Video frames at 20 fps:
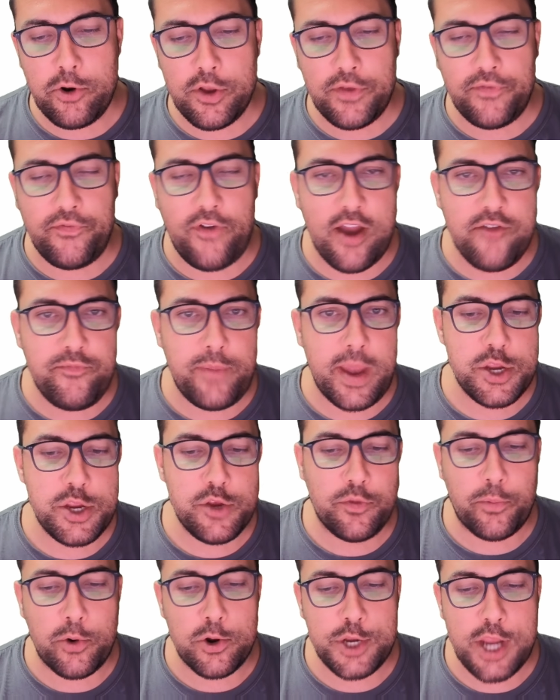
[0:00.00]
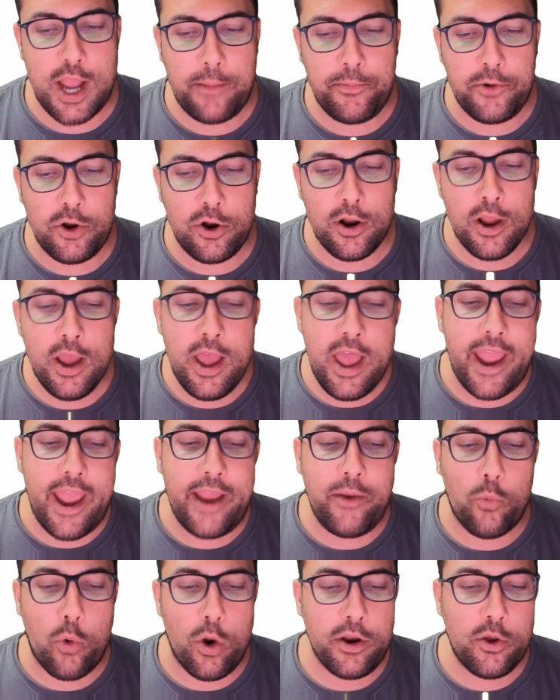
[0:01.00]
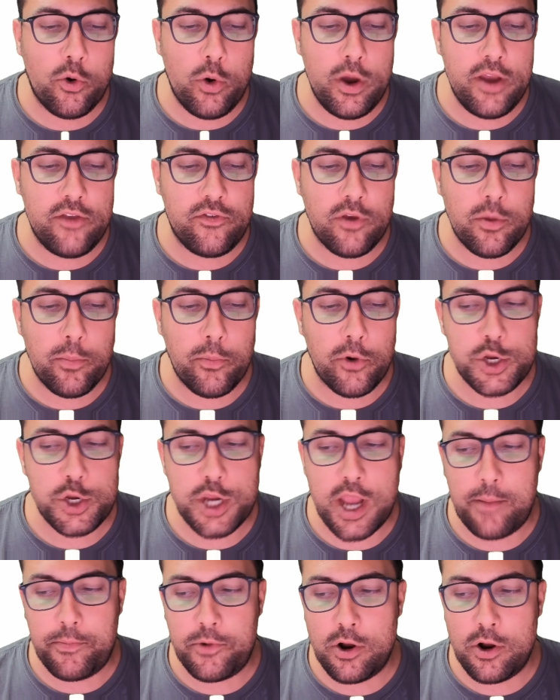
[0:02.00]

five pages per chapter, and one quiz per chapter.